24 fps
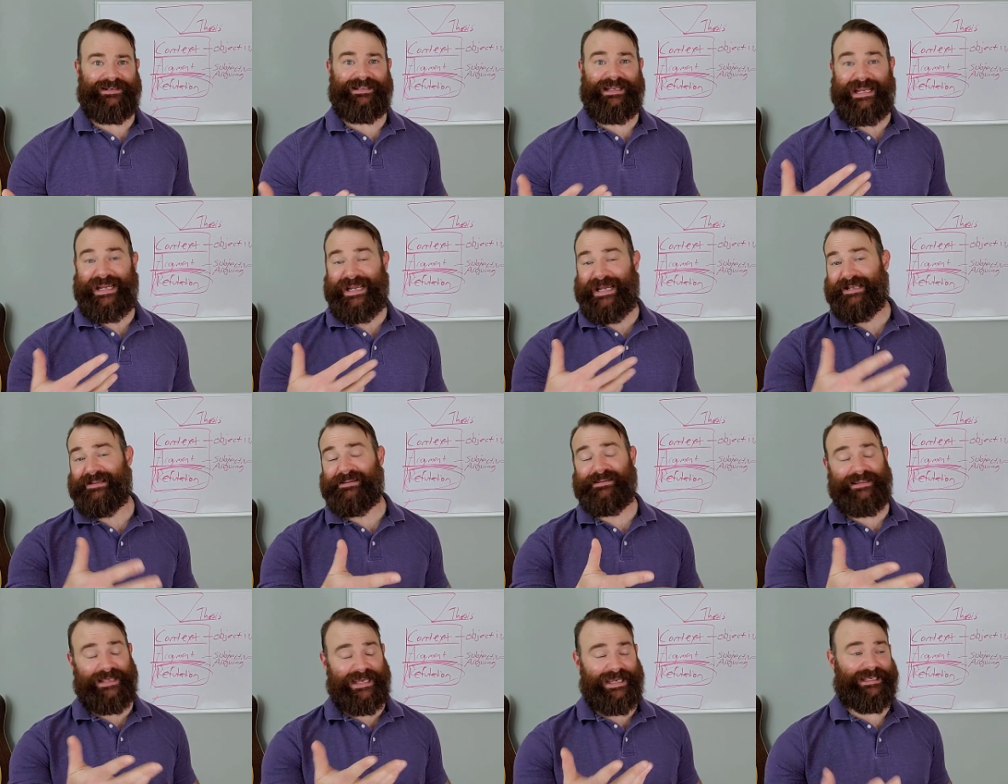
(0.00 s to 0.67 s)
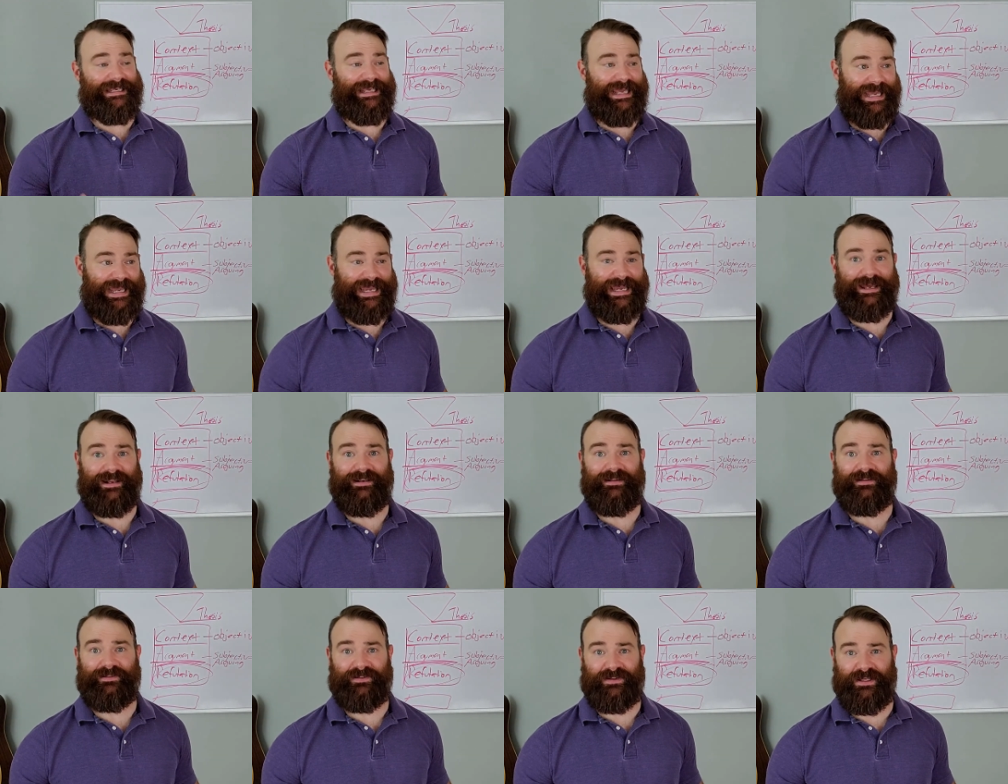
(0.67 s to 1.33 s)
and they
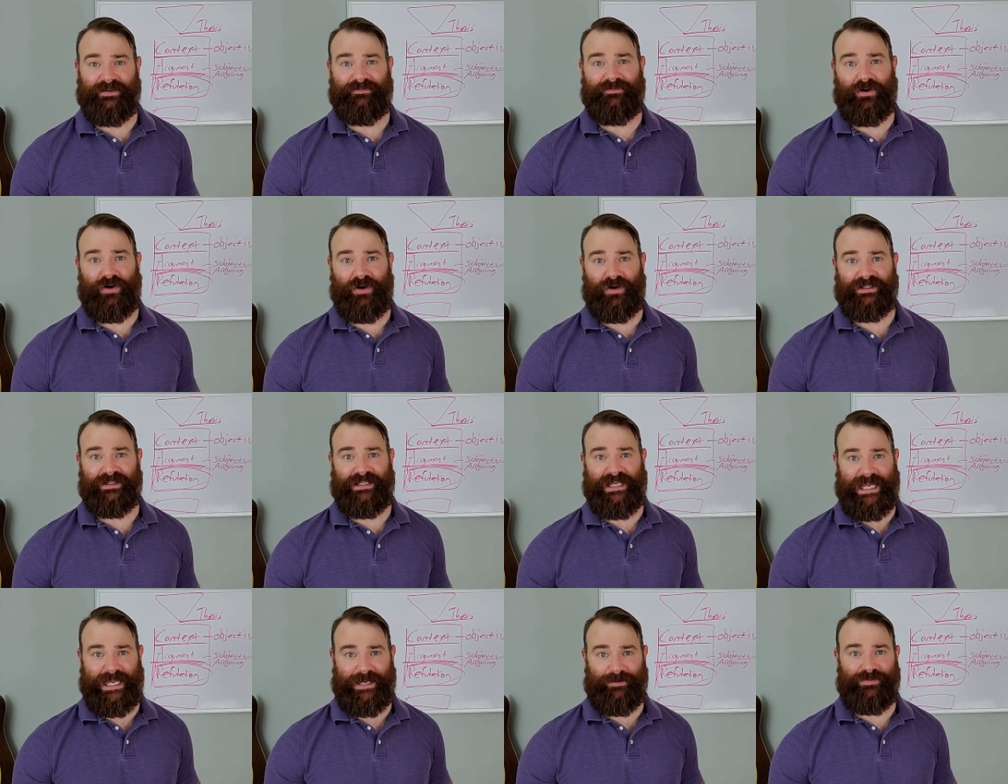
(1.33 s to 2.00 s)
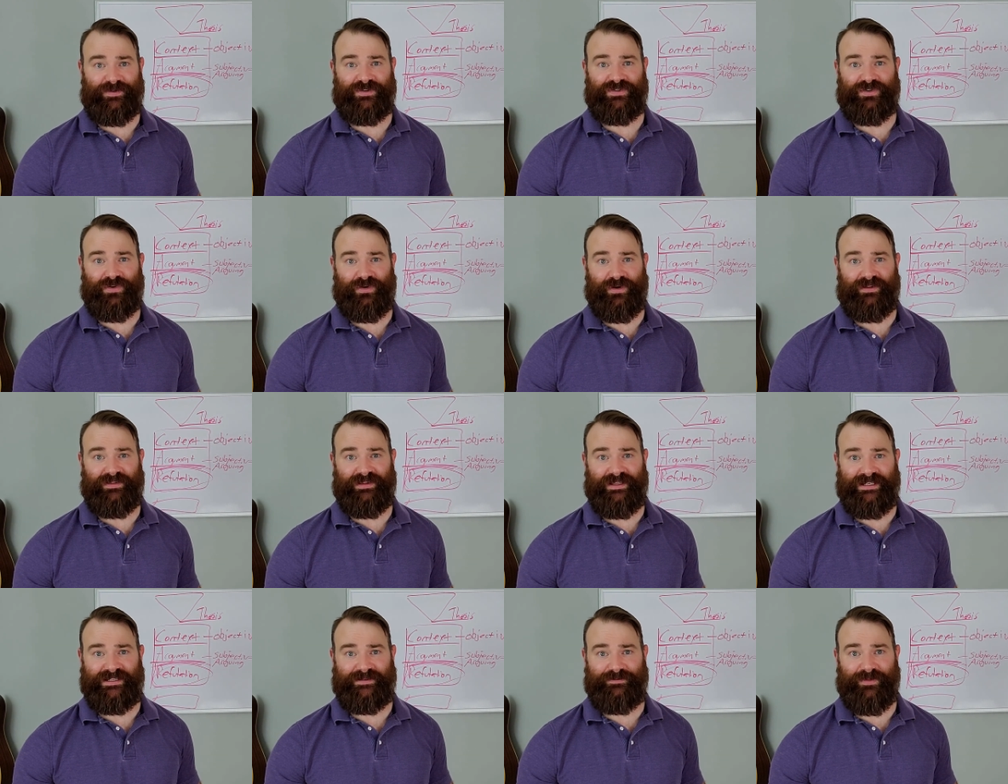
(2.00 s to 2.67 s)
can live on campus during
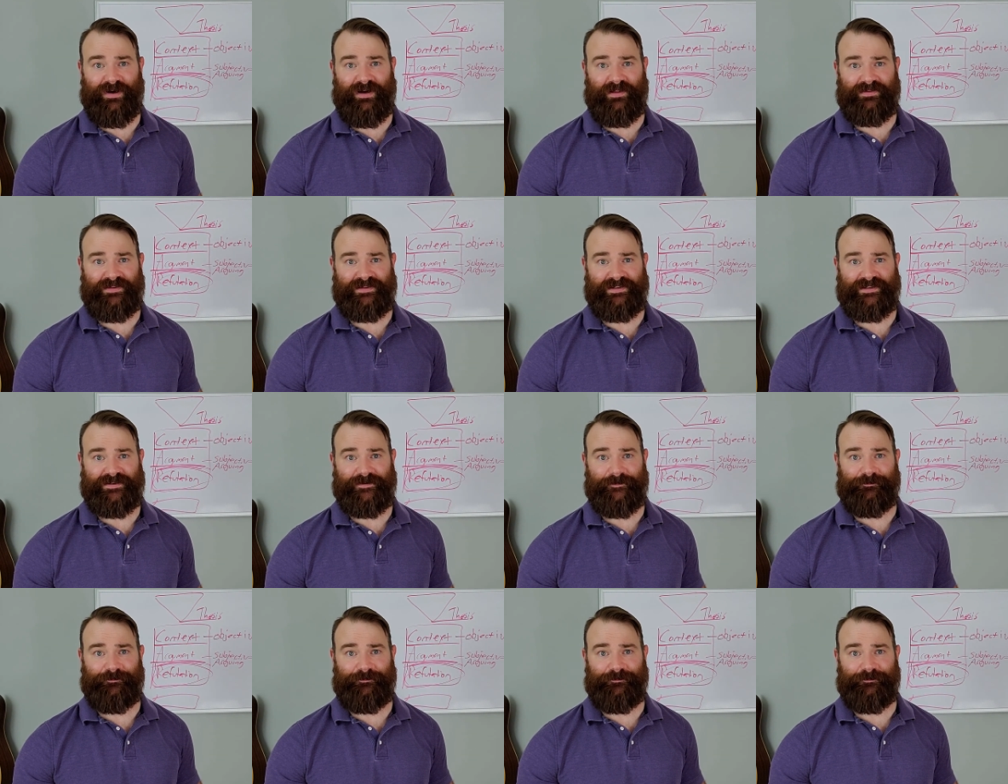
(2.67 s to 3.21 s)
these months.